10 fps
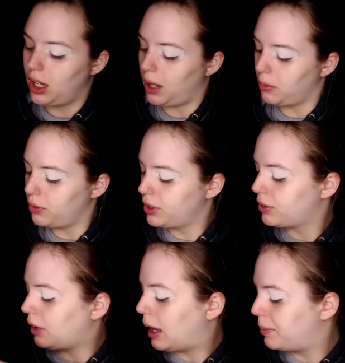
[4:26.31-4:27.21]
I'm going to
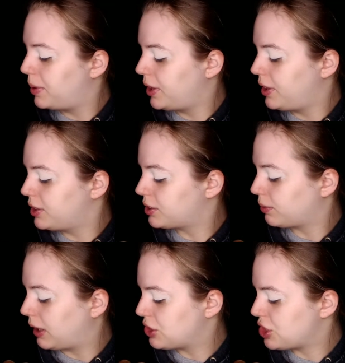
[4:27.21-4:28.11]
grab this
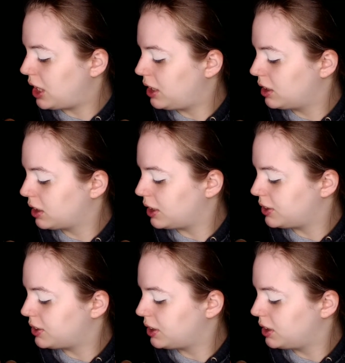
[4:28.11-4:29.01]
red shade,
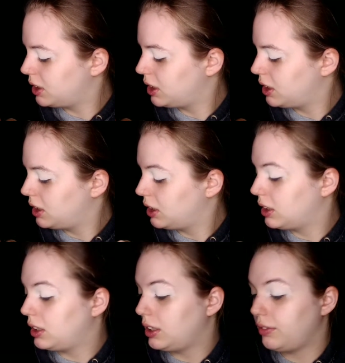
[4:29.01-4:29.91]
because
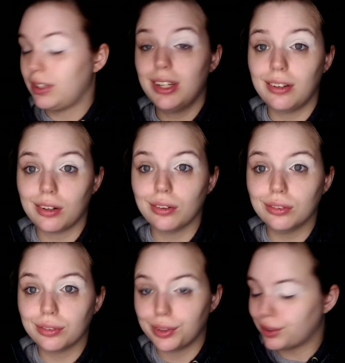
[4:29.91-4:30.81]
if you didn't
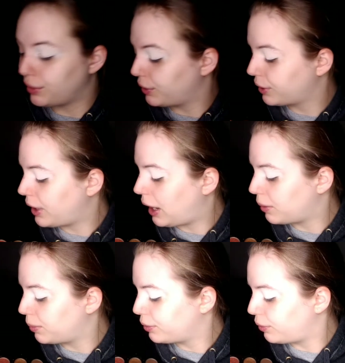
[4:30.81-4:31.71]
know, if you didn't look at
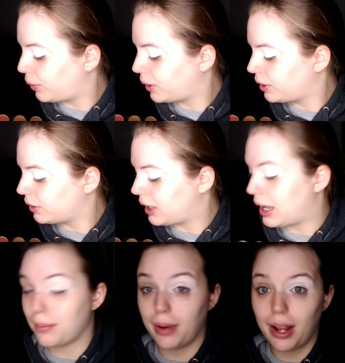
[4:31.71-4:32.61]
him before, you look at
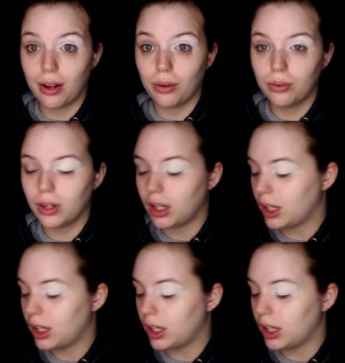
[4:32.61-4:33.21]
him now.